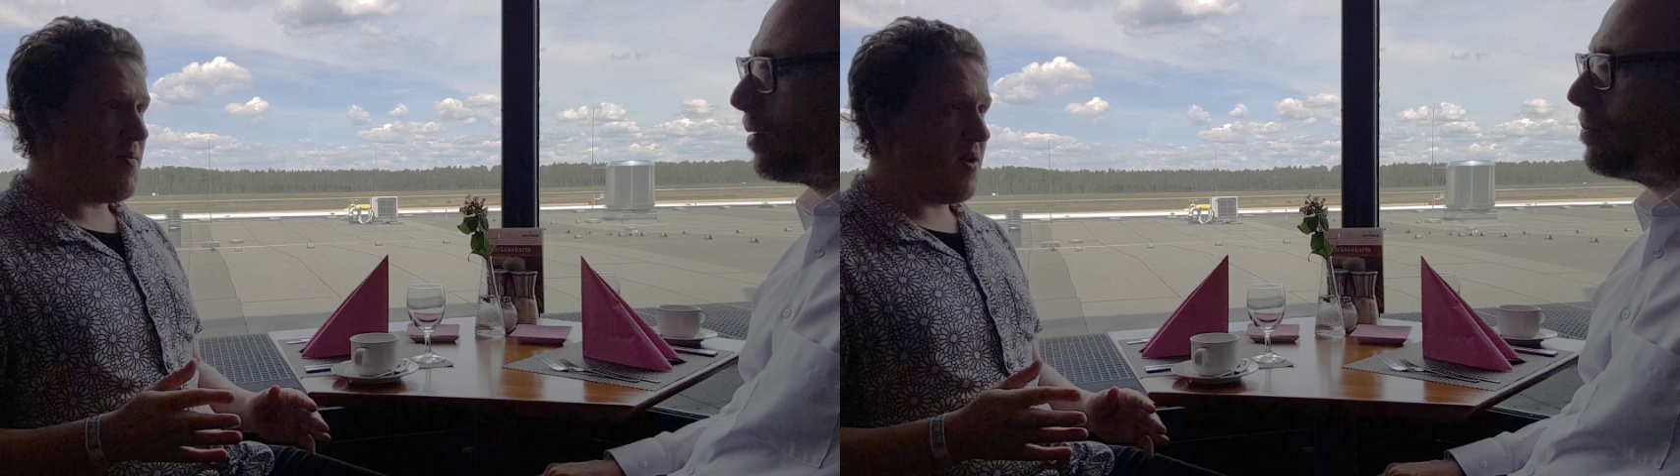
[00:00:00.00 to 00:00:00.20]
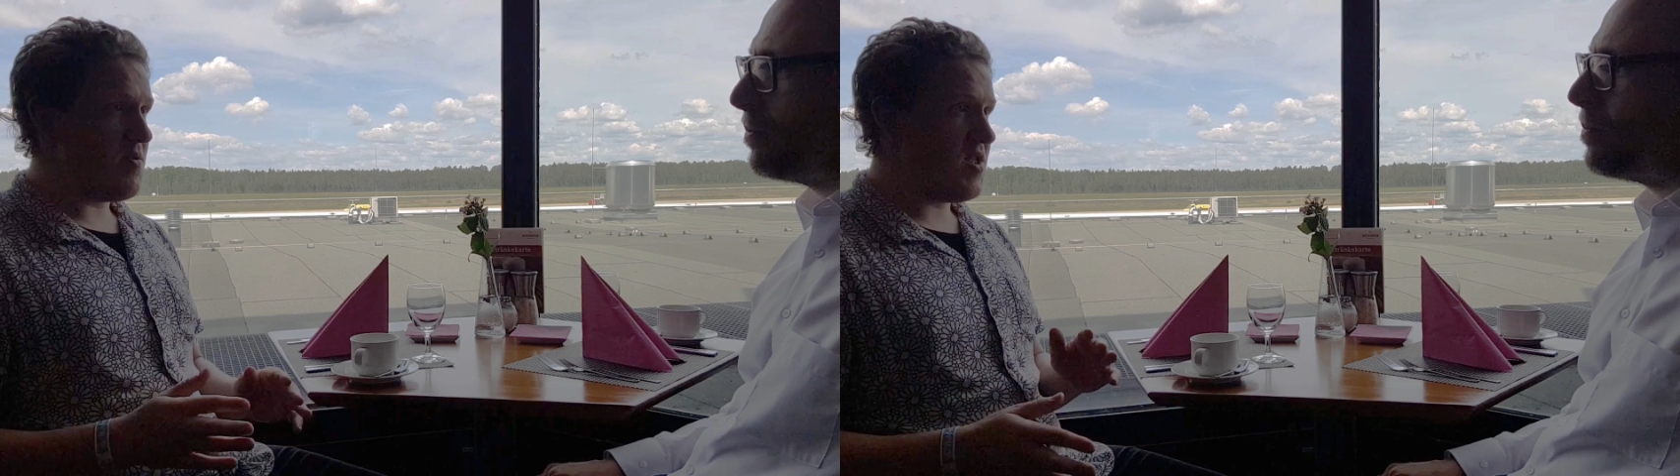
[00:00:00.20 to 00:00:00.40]

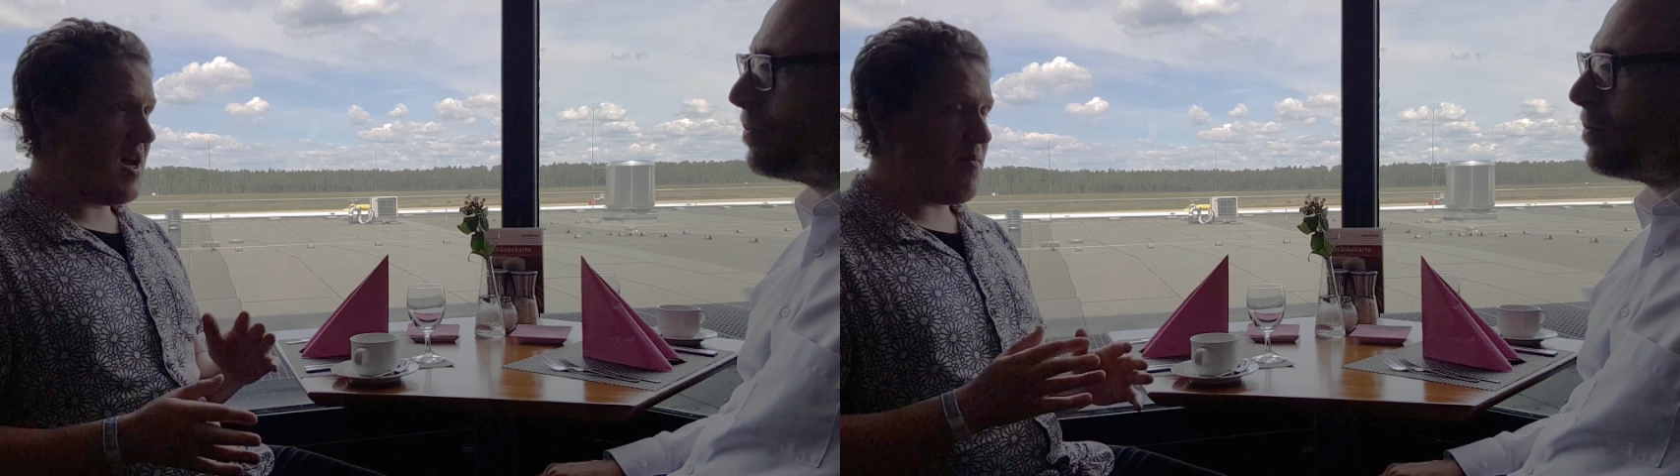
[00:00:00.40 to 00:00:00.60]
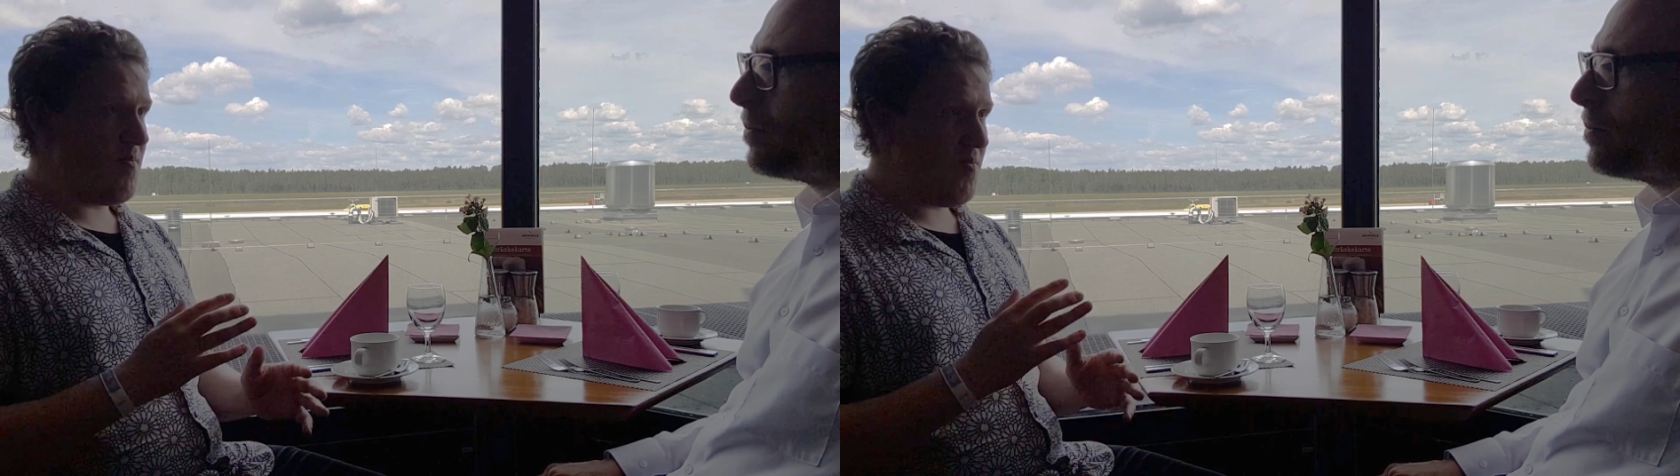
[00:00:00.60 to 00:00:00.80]
I was
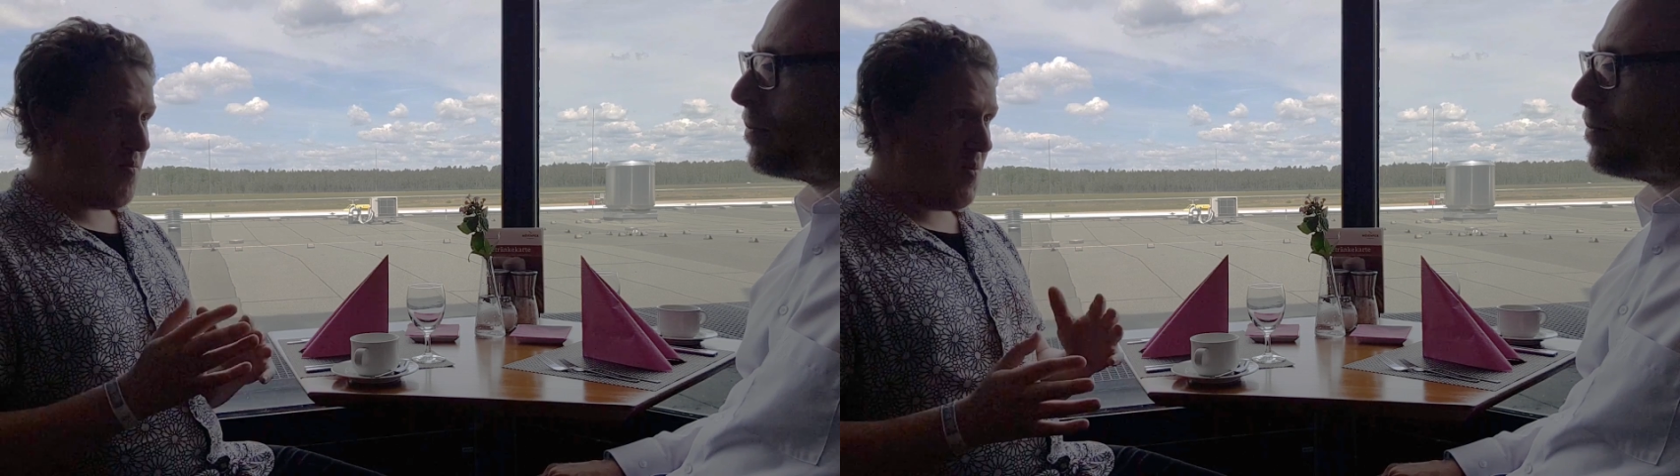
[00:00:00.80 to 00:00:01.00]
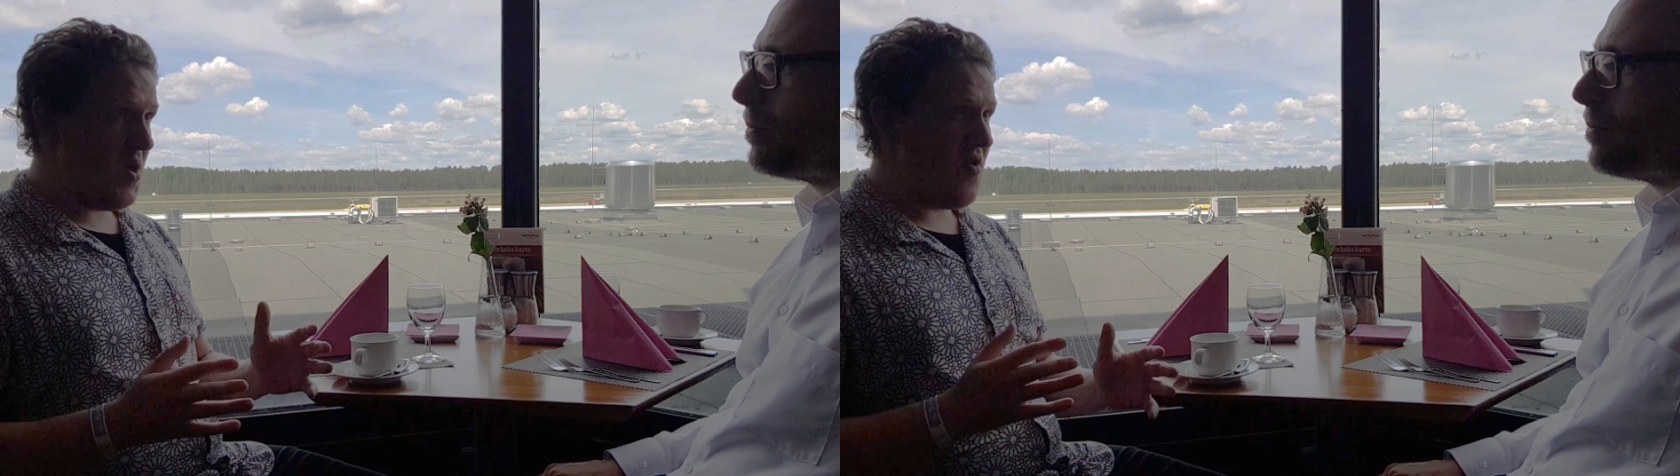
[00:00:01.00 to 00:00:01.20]
that
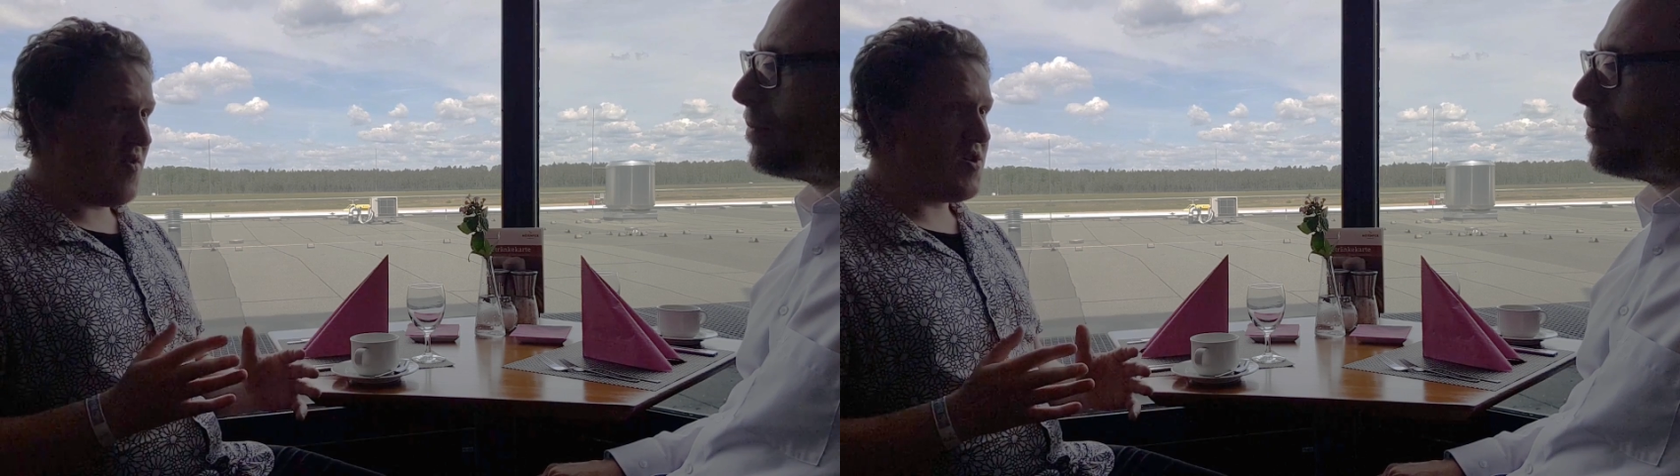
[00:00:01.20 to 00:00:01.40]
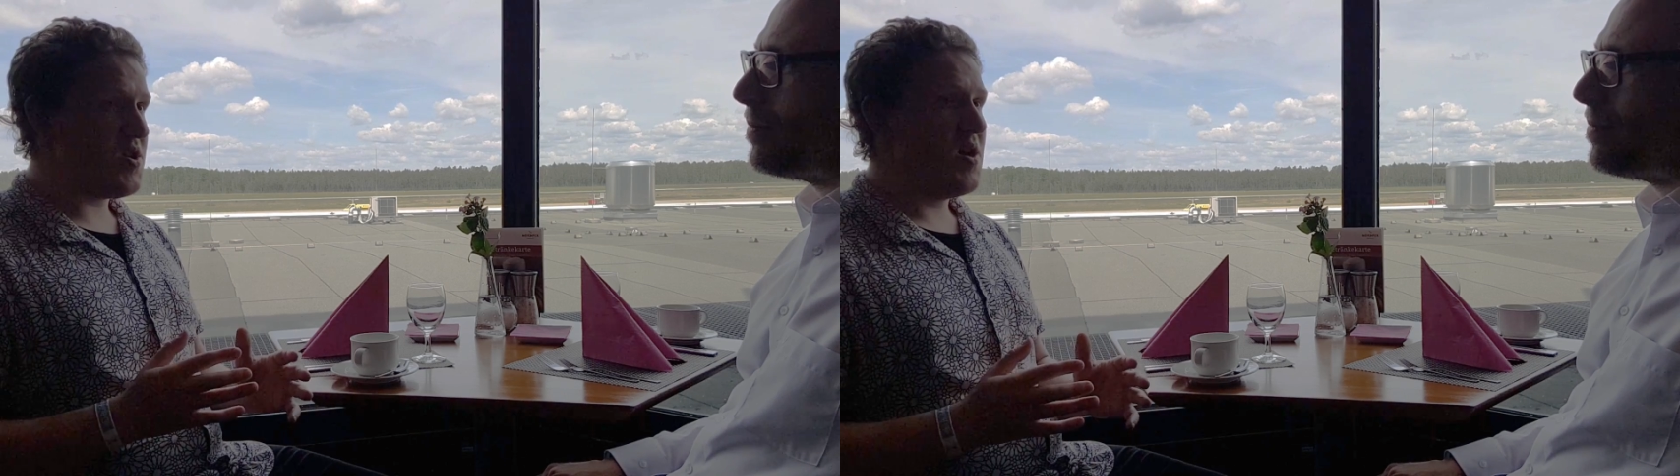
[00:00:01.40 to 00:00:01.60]

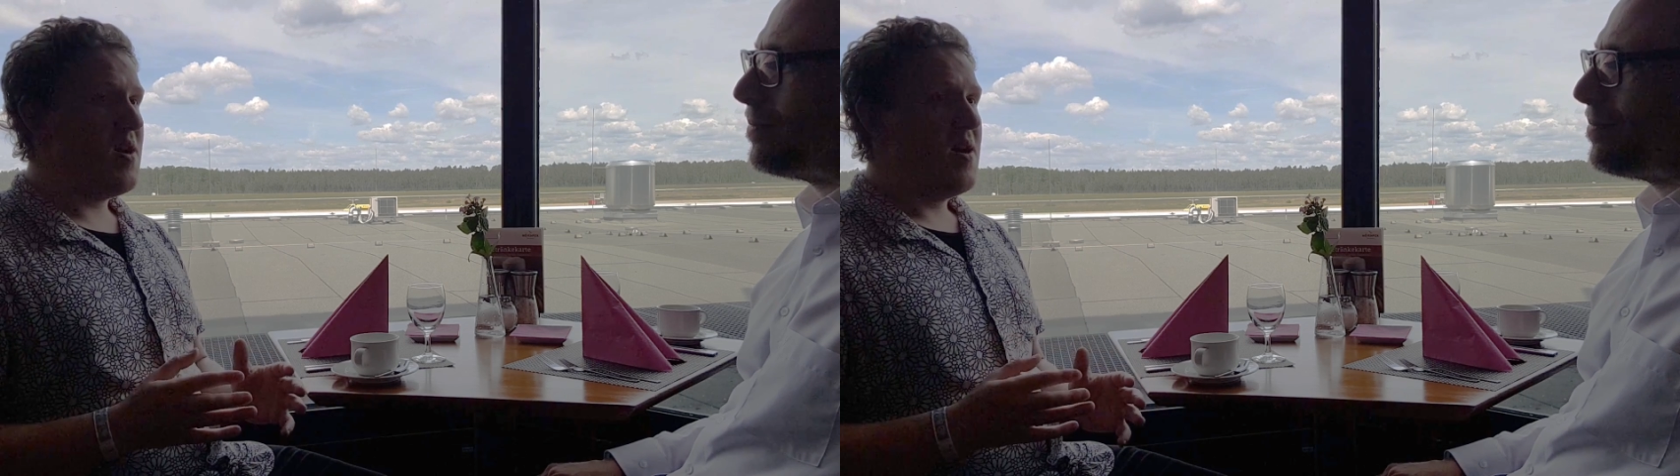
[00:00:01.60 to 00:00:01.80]
nervous.